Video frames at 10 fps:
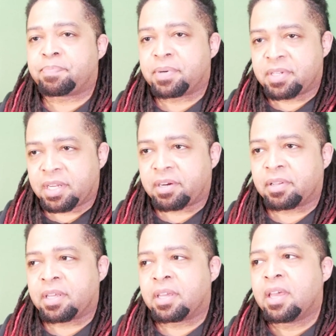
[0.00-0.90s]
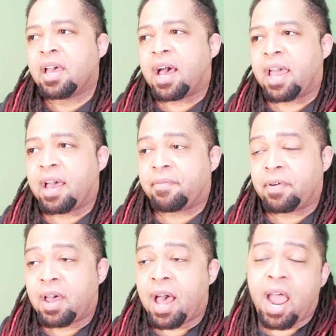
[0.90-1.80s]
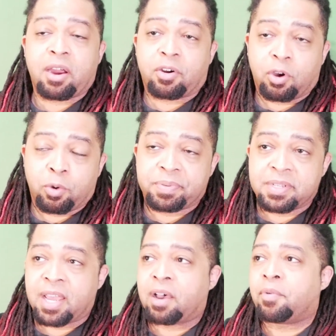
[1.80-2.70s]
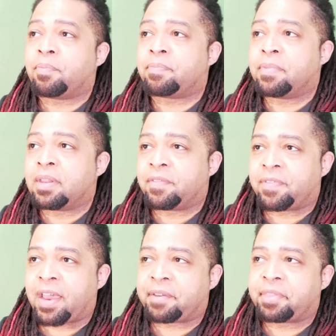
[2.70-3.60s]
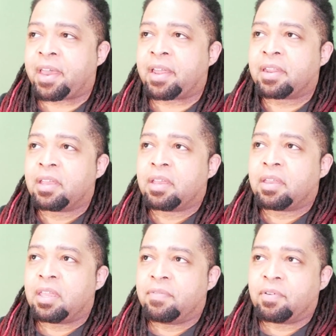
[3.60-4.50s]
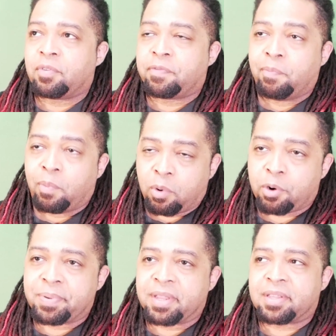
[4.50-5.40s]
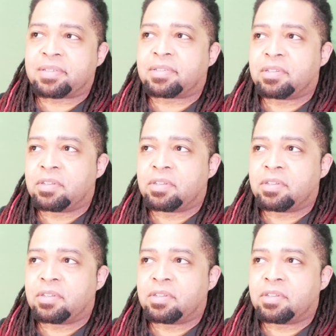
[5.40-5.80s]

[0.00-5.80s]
Particularly, I have higher hopes now in the fact that even with Morbius,